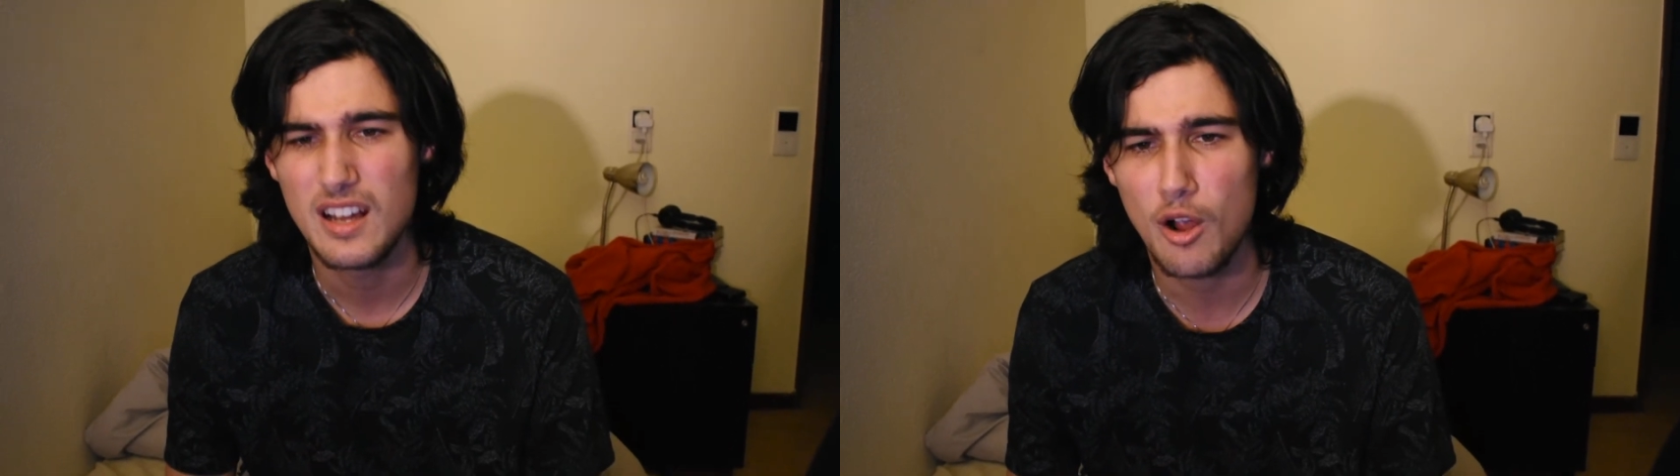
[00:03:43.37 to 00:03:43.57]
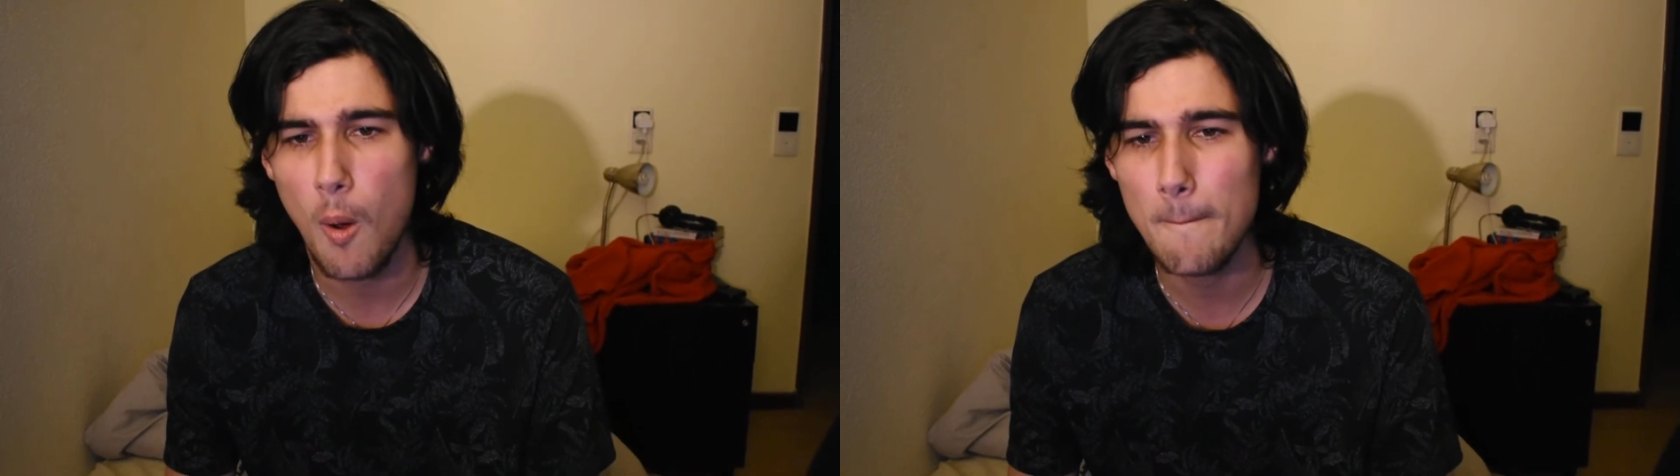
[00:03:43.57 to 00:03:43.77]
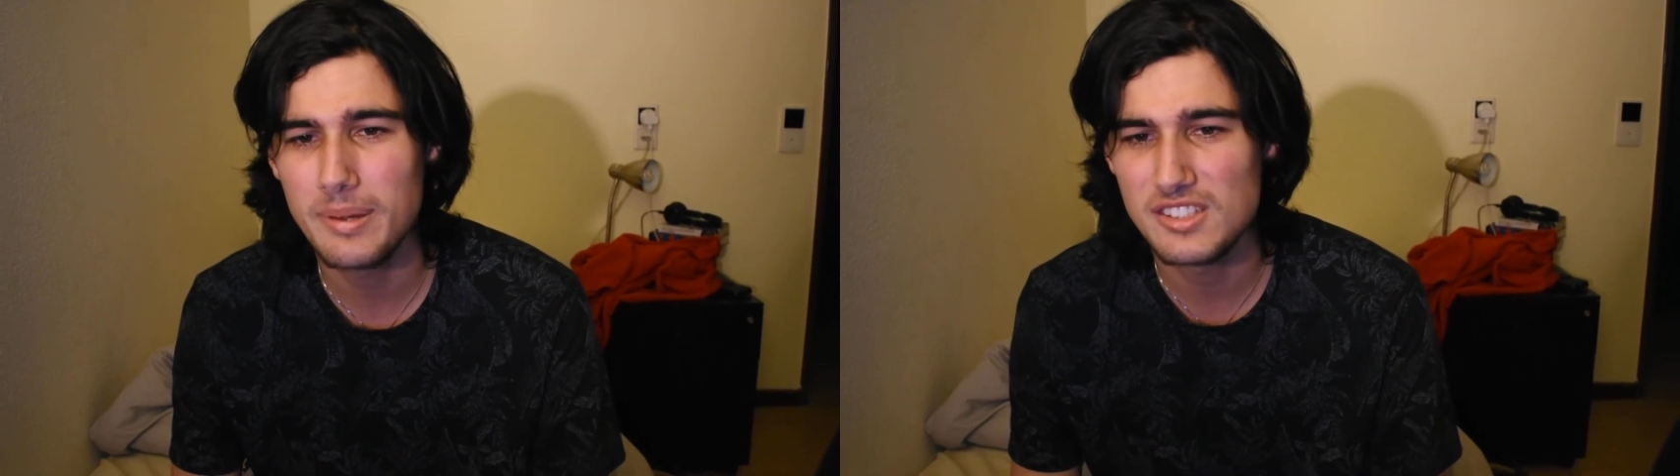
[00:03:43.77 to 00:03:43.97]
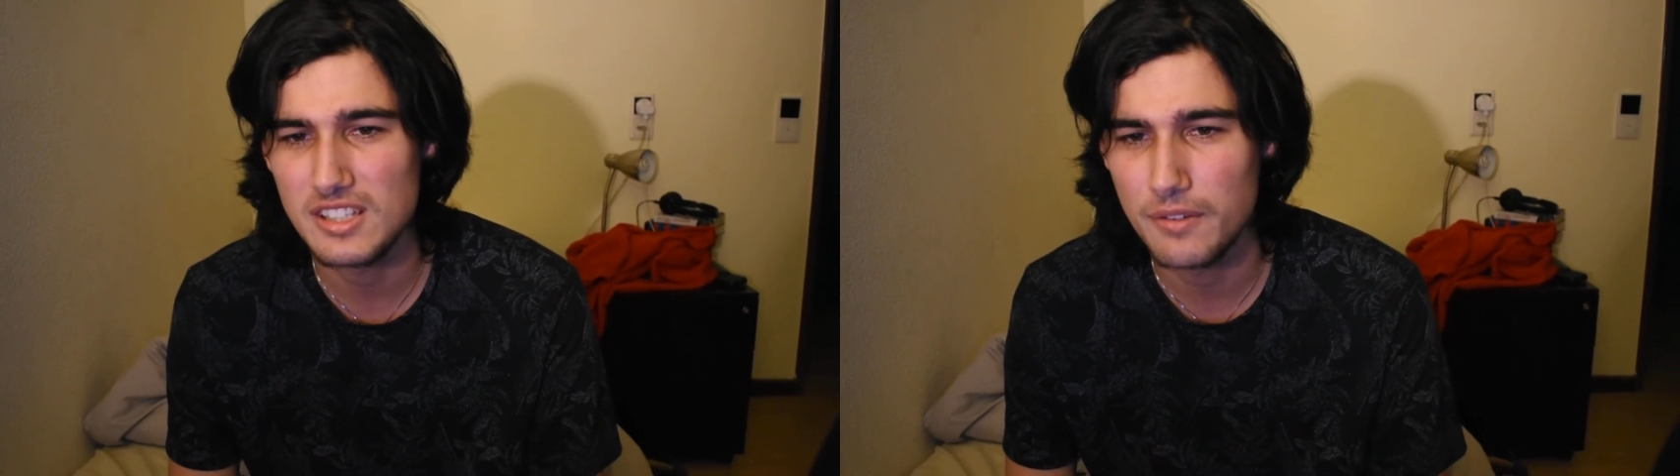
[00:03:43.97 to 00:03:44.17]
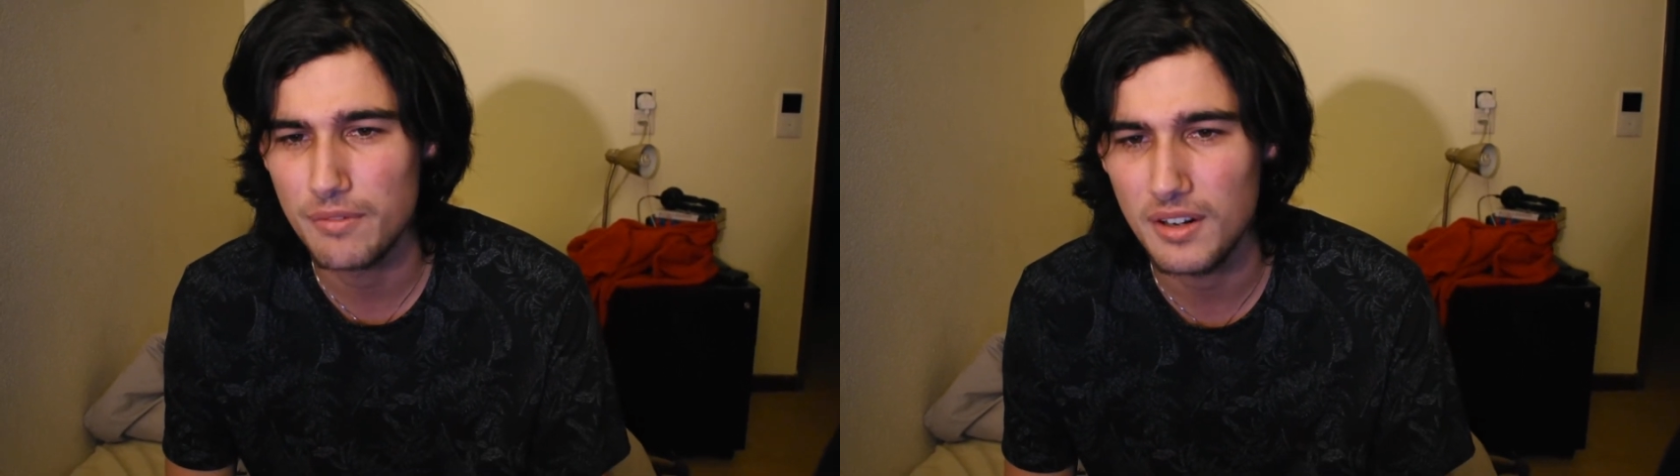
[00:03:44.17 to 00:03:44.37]

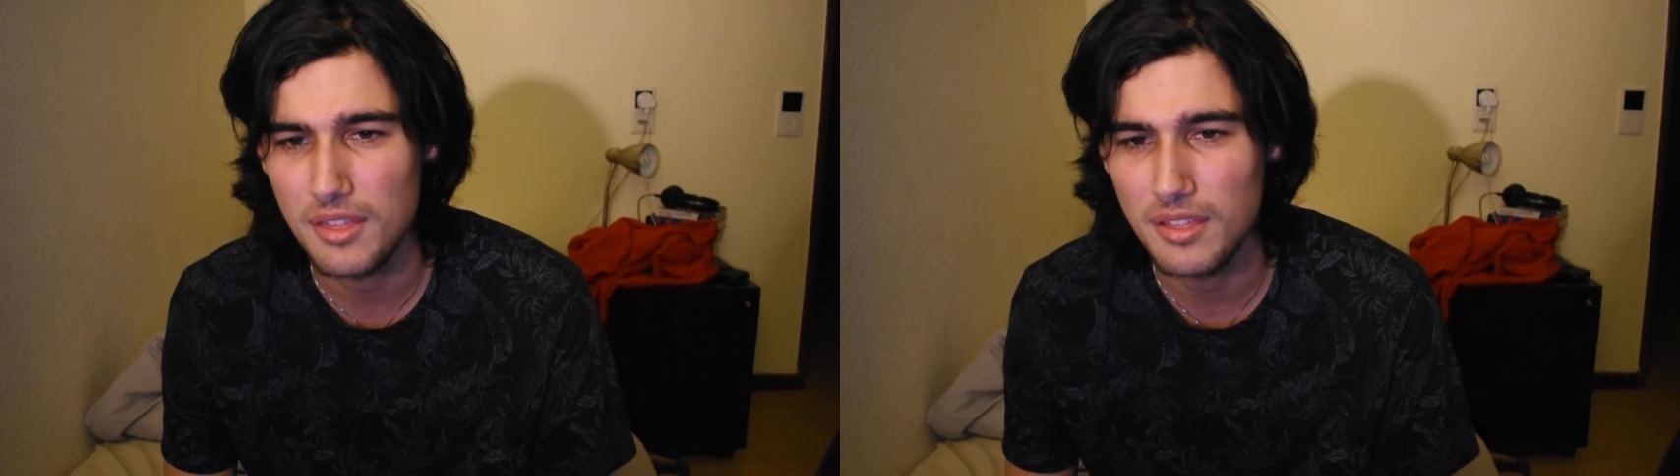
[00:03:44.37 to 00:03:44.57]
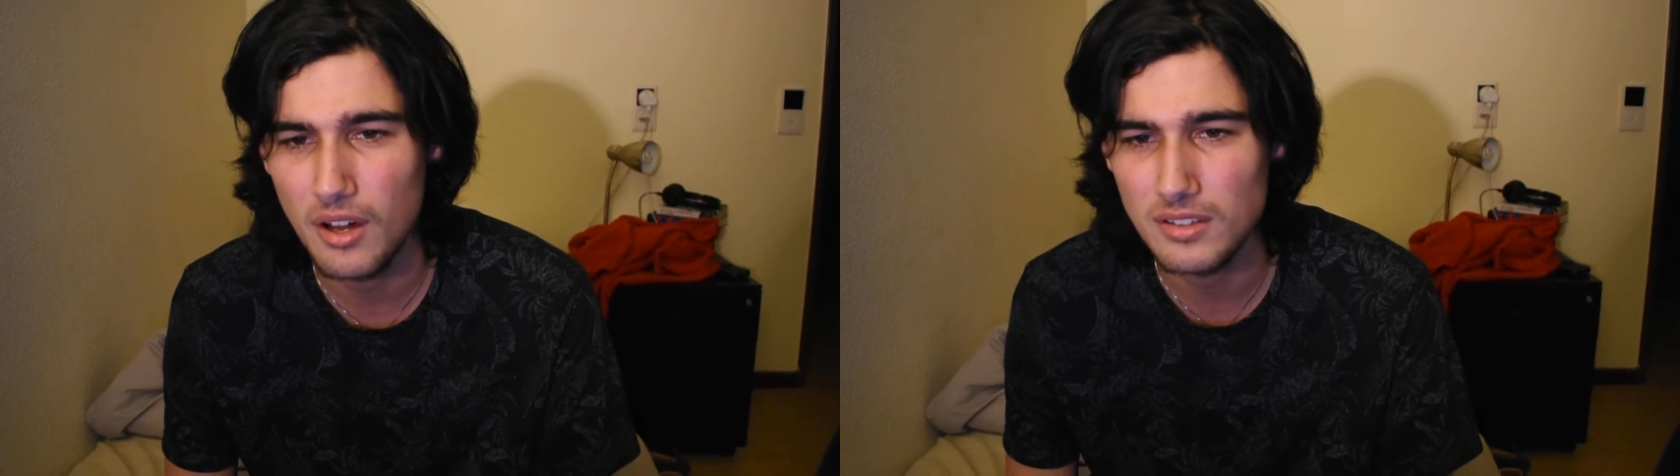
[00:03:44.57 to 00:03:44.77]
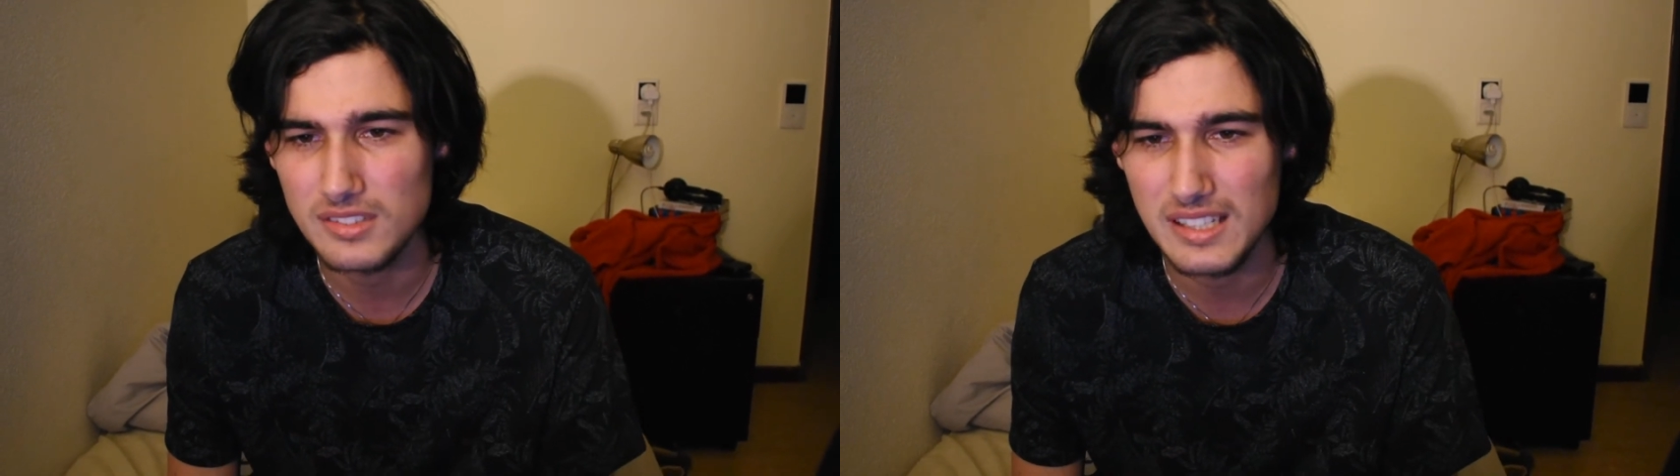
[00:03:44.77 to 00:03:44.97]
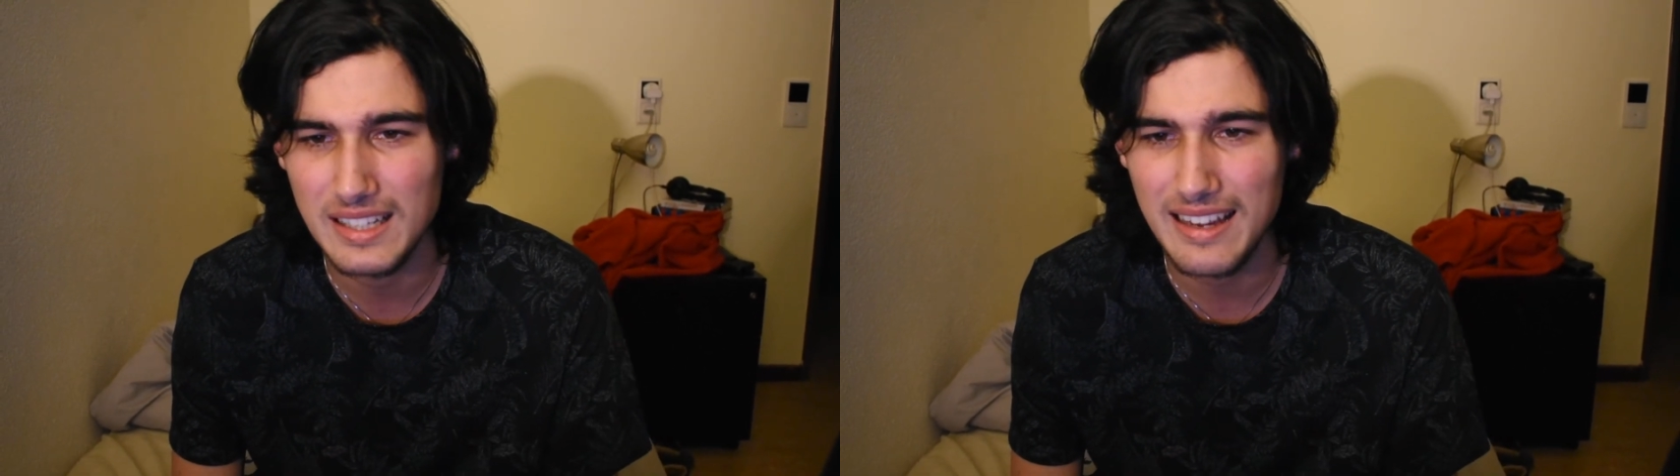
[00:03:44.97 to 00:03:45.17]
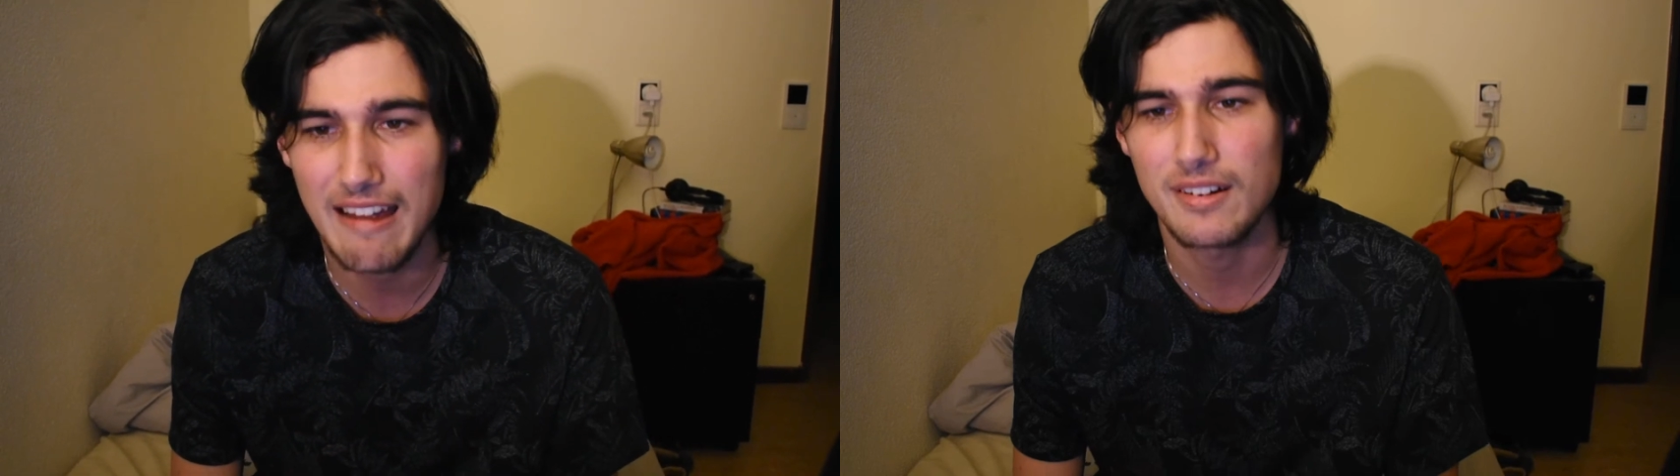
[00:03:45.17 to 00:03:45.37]
composite of
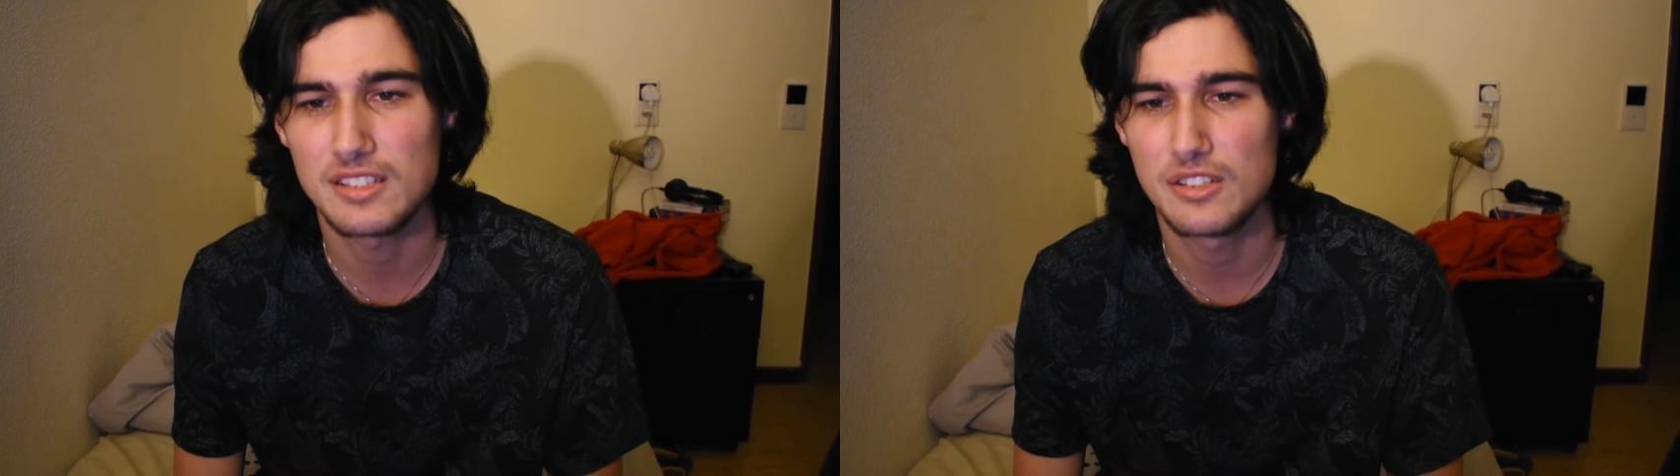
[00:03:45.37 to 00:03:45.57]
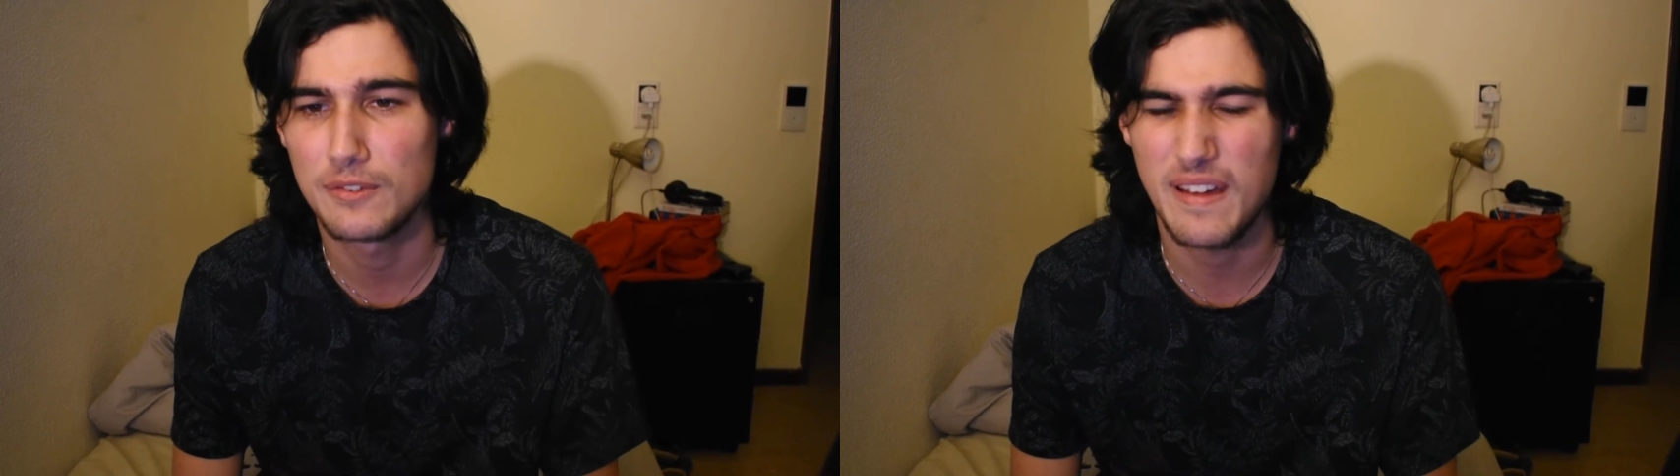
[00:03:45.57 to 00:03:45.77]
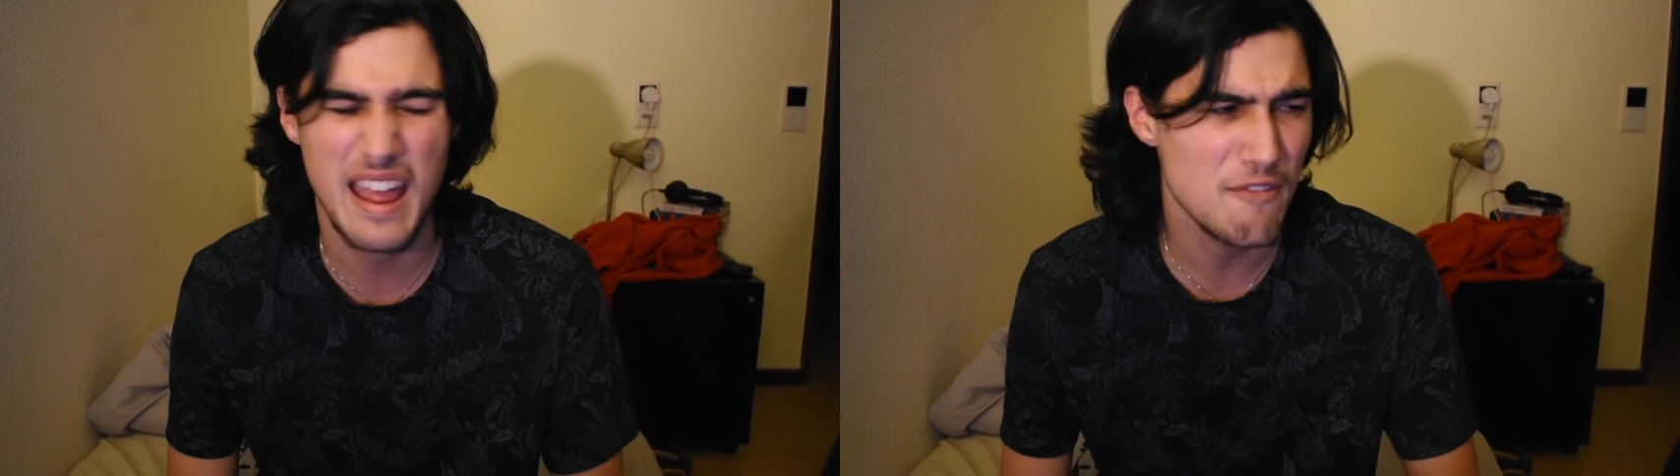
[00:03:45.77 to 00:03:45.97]
cathartic characters for